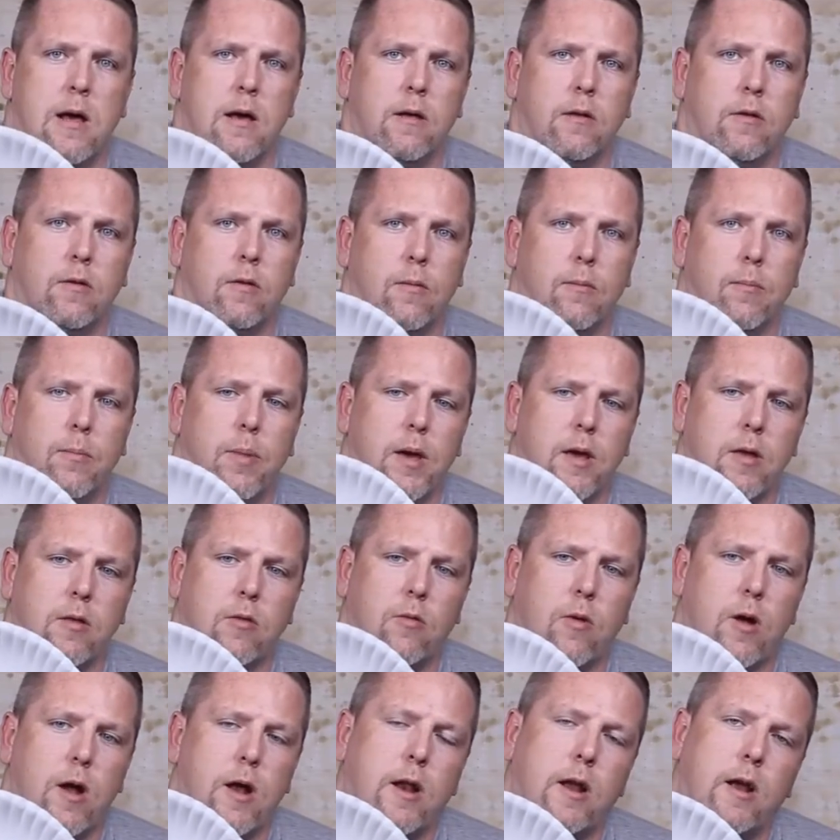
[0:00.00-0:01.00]
some
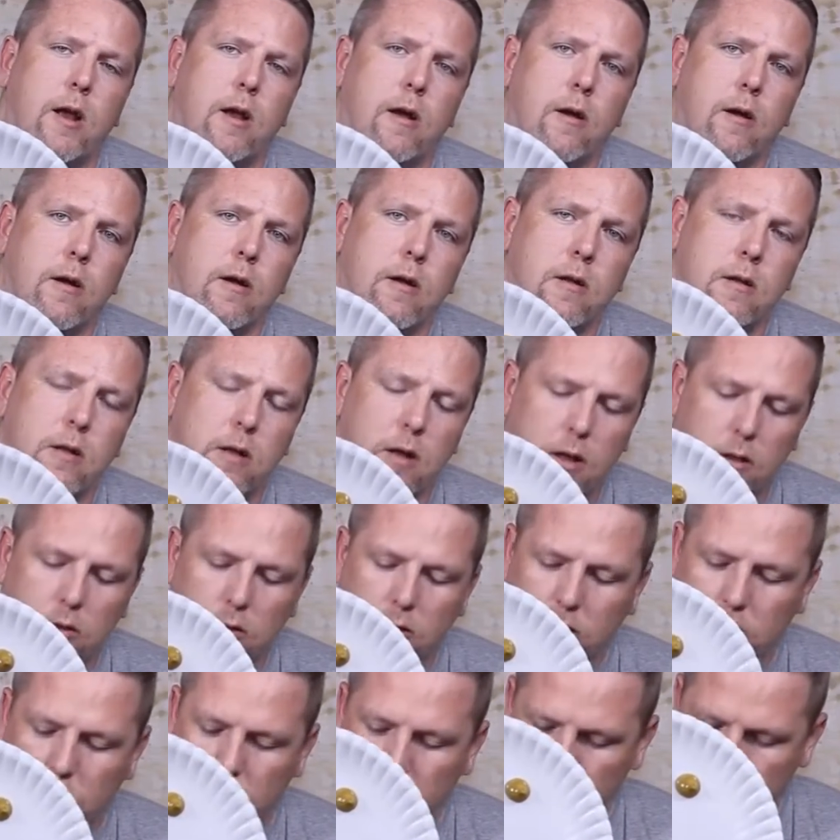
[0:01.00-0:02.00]
paints right here.
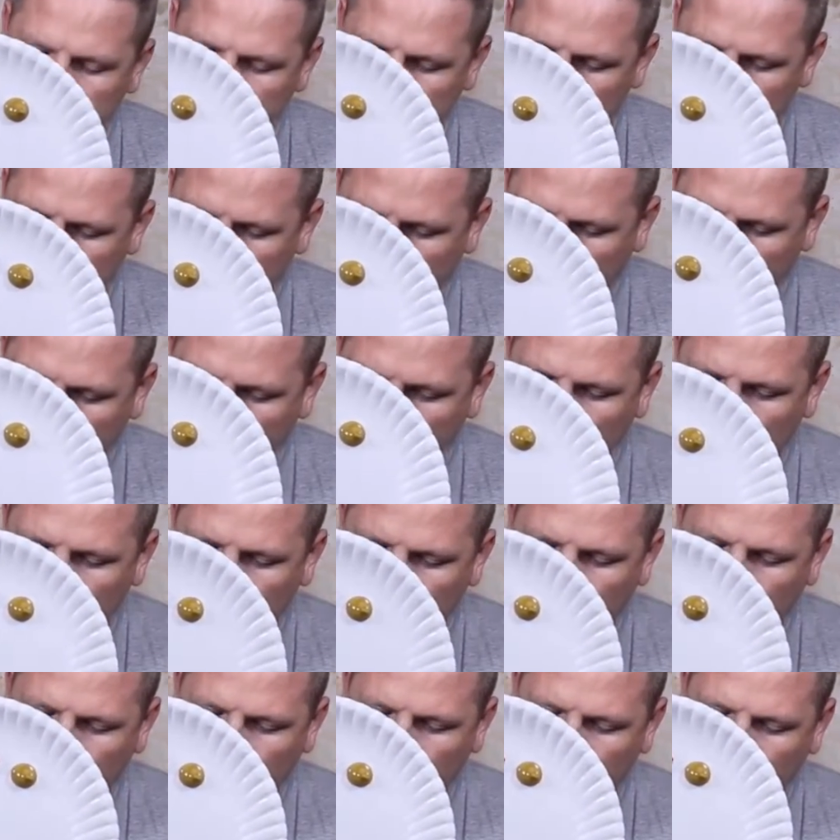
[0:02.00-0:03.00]
These are just plain
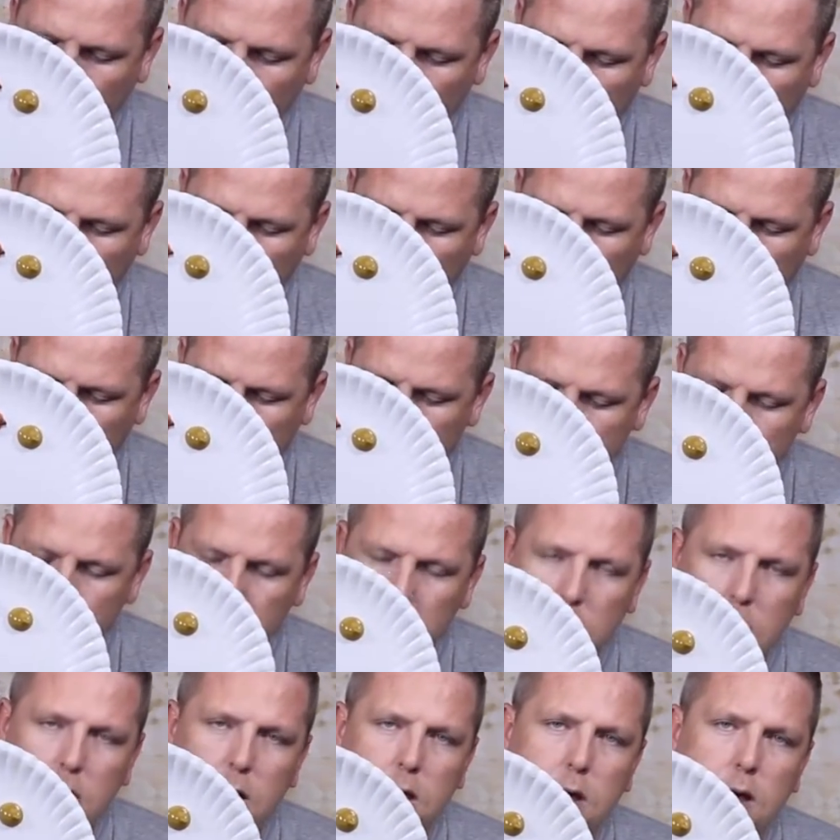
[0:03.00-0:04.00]
old acrylic paints.
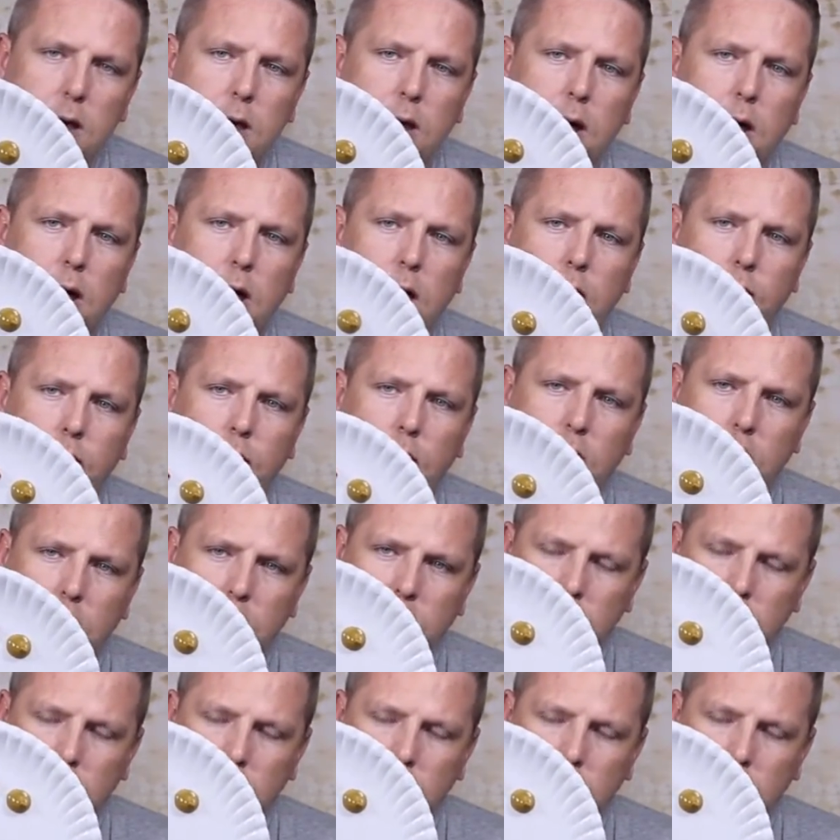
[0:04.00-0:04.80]
I've got